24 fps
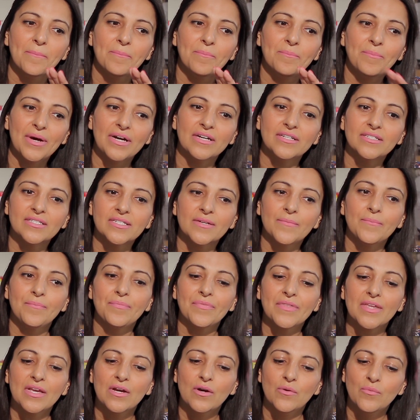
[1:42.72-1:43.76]
But
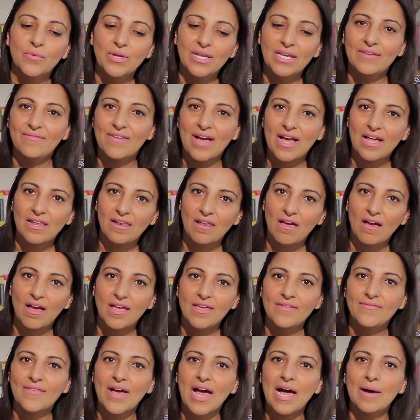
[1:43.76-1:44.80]
we live our
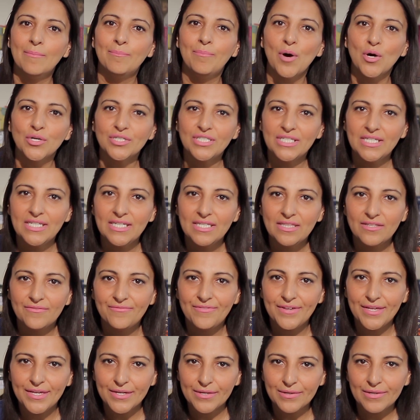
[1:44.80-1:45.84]
life, our body, the
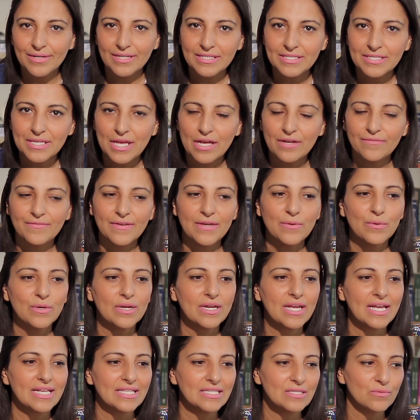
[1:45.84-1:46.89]
vehicle itself, it
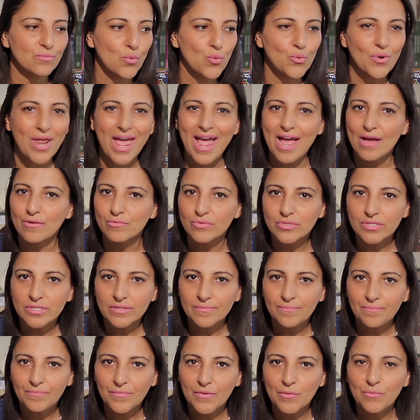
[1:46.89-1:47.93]
gets worn out
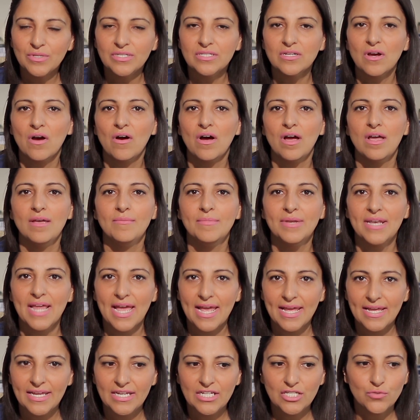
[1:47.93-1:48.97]
with time and
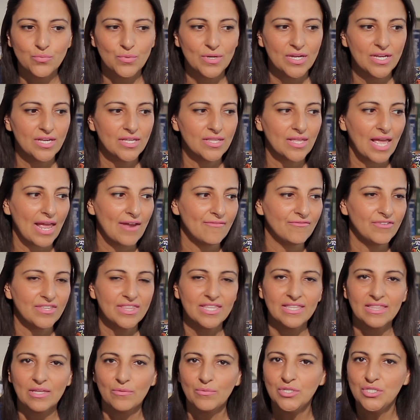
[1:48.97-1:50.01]
age, with
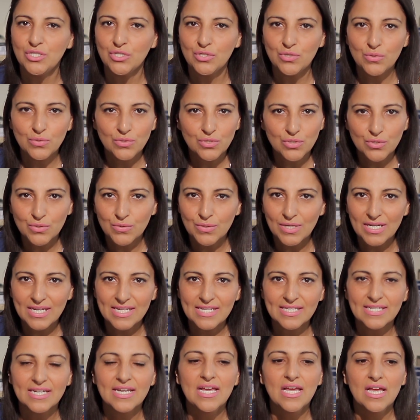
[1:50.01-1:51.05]
everything that we do to
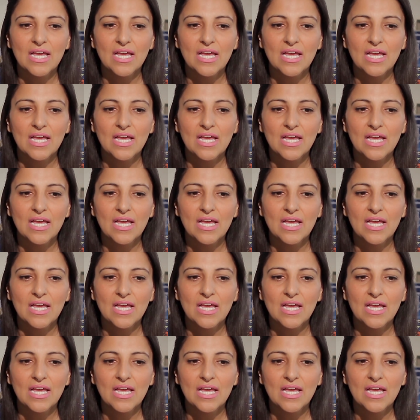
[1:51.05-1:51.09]
it.